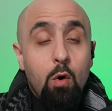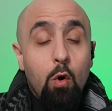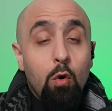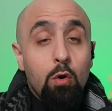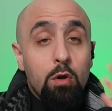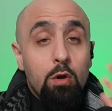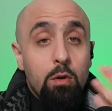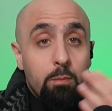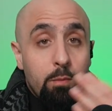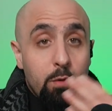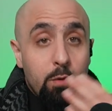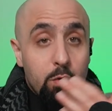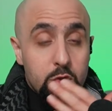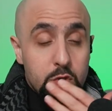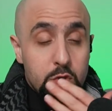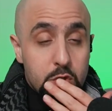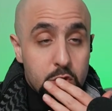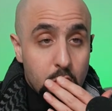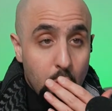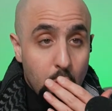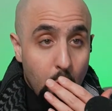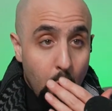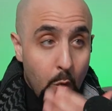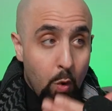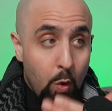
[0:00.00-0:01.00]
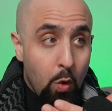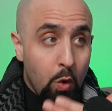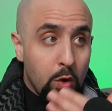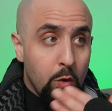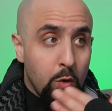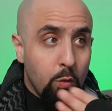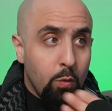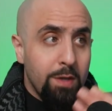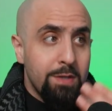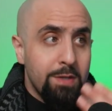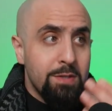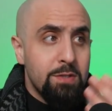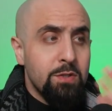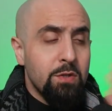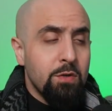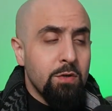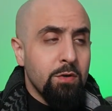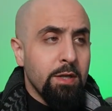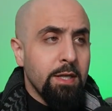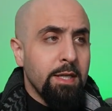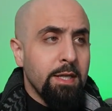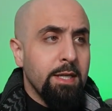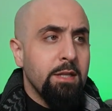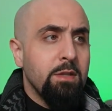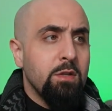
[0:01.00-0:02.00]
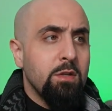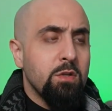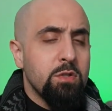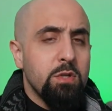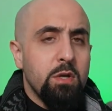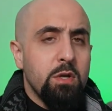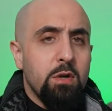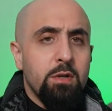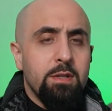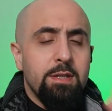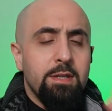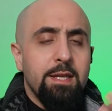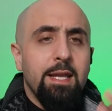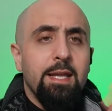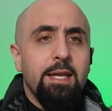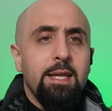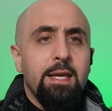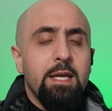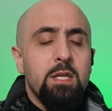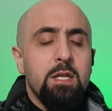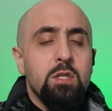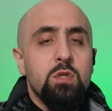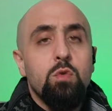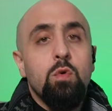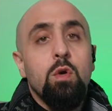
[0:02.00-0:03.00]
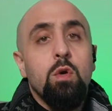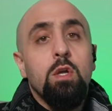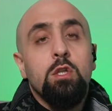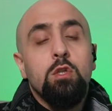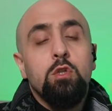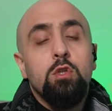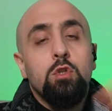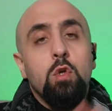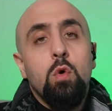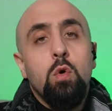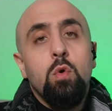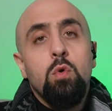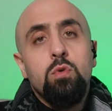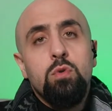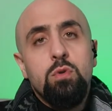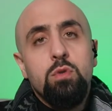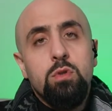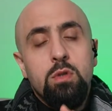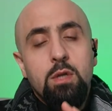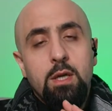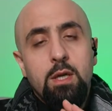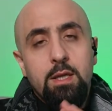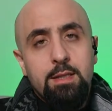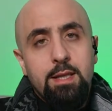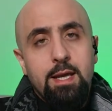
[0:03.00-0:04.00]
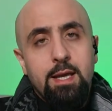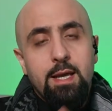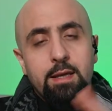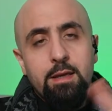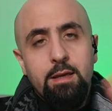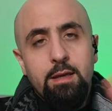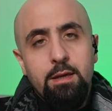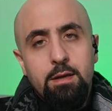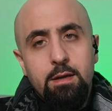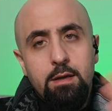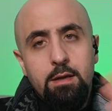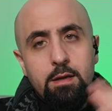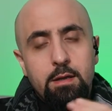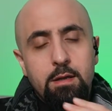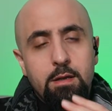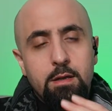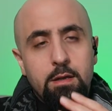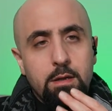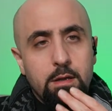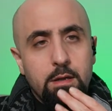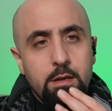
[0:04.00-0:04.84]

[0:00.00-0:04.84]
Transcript: almost all Western leaders are telling Israel, don't attack Iran?